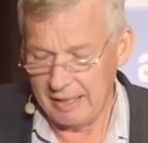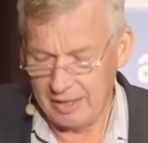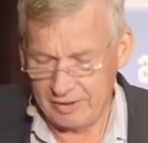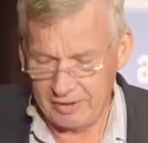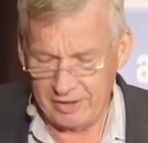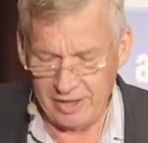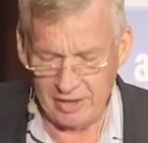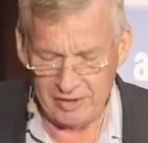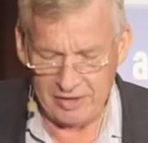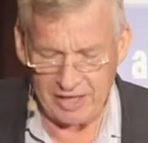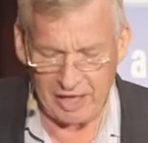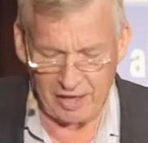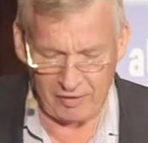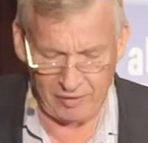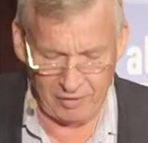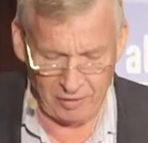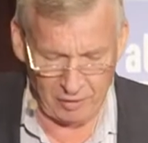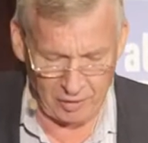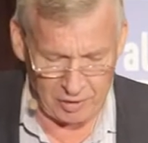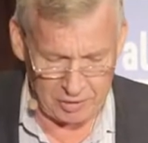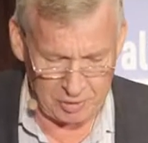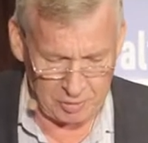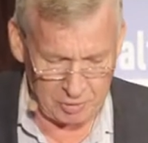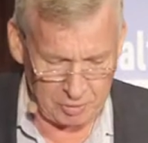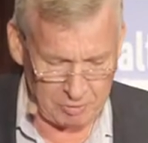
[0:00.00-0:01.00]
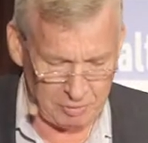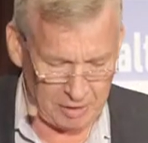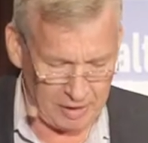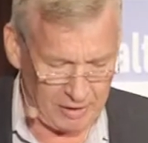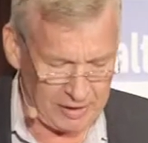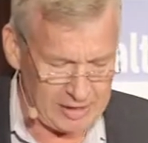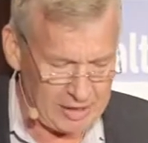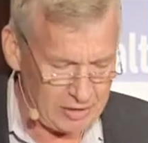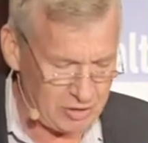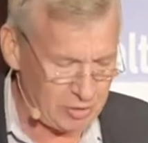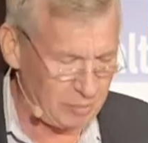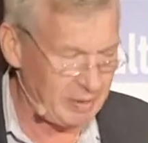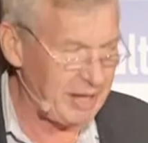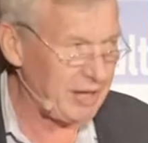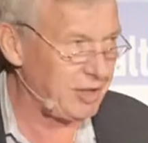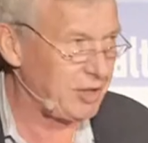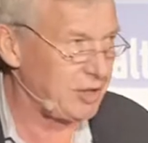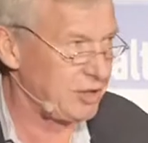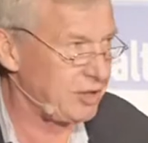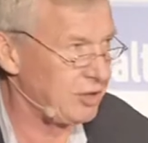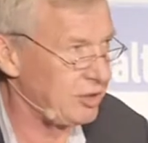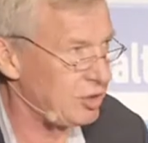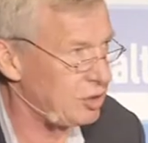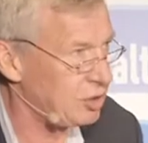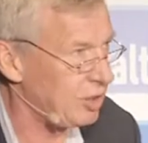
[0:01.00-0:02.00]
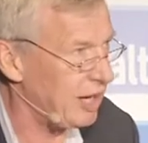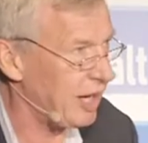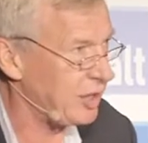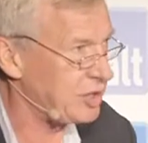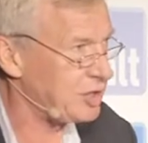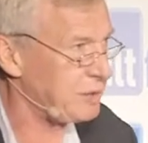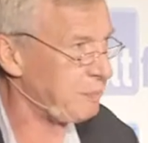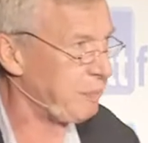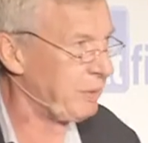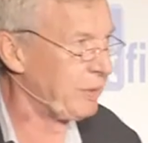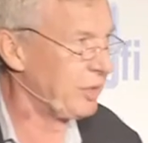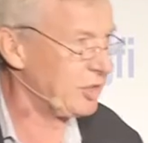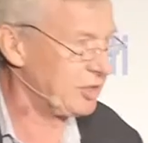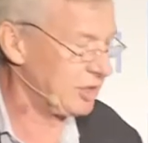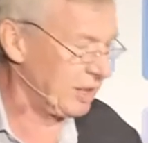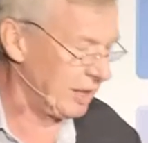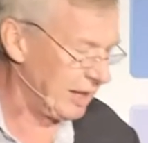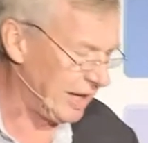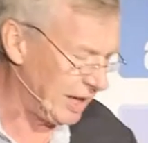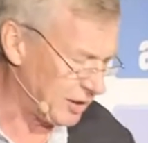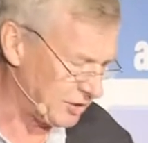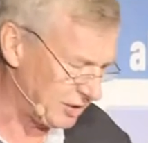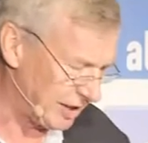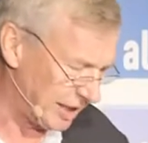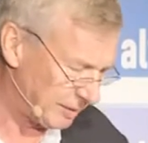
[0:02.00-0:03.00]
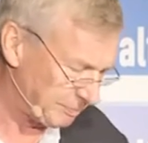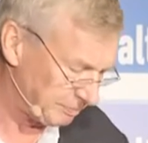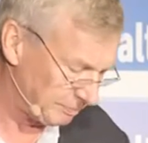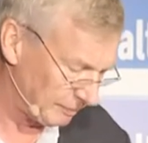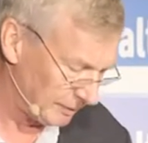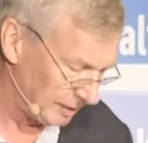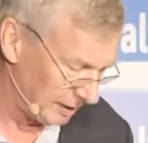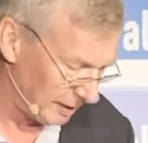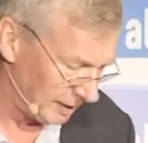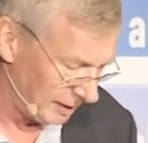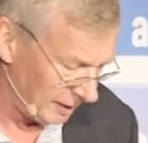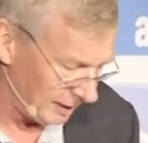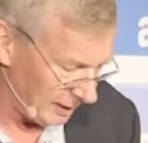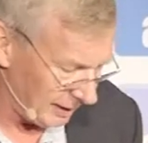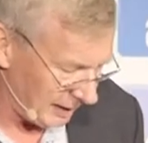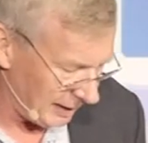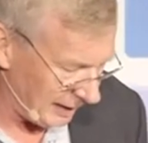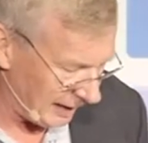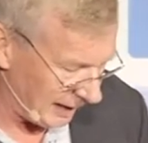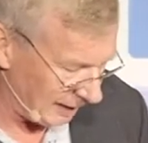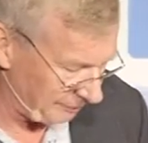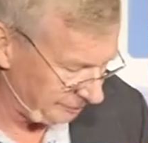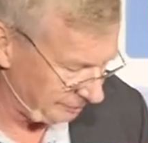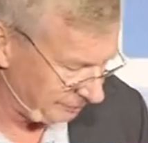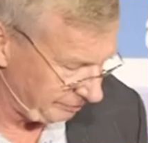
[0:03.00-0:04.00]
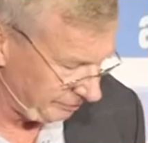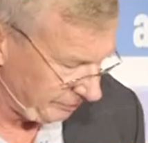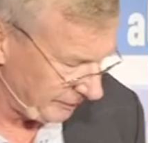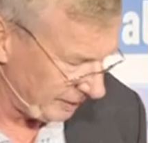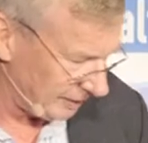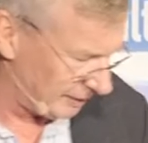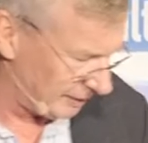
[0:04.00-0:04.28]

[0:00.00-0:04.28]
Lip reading: Turns out, of course, it was one of the directors of the trust's personal asset. Then